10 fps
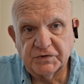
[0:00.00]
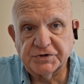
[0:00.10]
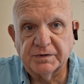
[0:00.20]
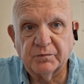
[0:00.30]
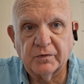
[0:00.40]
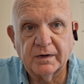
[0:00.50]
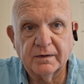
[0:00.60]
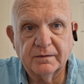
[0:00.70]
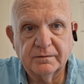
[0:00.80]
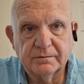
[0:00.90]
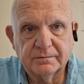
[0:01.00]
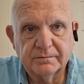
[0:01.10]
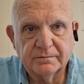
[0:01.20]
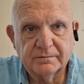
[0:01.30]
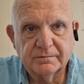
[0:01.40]
somewhere.
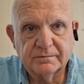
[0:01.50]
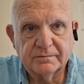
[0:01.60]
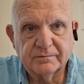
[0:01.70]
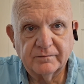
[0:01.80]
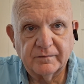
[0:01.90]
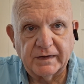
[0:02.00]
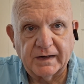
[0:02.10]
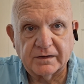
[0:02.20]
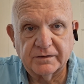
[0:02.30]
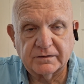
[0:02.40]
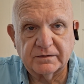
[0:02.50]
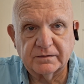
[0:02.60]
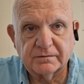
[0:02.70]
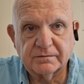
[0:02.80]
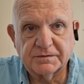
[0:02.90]
I took
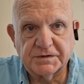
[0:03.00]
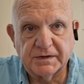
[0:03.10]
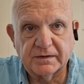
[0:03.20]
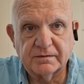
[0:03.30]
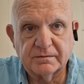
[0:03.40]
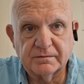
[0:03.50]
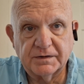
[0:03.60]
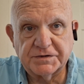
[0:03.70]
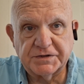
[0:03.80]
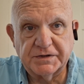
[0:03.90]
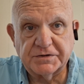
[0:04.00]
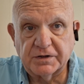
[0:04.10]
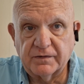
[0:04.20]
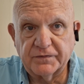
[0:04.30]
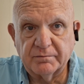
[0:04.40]
the set of sheets
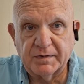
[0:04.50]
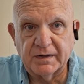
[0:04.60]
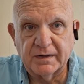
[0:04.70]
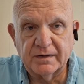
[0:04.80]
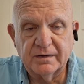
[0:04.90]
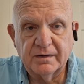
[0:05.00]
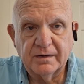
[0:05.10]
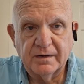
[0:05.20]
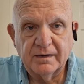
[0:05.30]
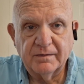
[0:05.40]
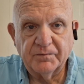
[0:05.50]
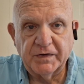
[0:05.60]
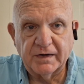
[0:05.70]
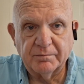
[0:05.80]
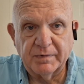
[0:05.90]
off the bed
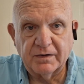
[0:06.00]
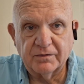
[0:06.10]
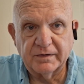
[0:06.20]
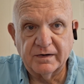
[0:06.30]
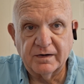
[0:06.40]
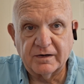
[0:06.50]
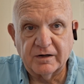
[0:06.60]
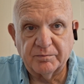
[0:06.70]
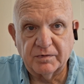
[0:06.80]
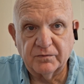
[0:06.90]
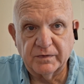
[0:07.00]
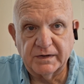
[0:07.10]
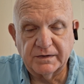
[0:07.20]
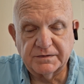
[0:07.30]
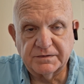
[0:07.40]
that had been on there a couple of
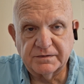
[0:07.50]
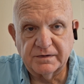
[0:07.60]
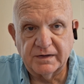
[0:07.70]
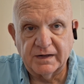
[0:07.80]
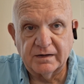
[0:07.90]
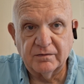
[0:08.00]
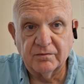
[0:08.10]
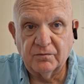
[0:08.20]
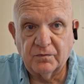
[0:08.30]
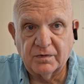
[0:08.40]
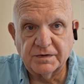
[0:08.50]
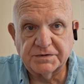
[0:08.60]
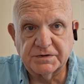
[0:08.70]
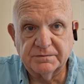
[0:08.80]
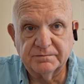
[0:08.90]
weeks and
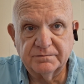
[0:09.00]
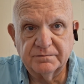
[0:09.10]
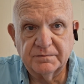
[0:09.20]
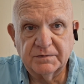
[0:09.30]
washed them,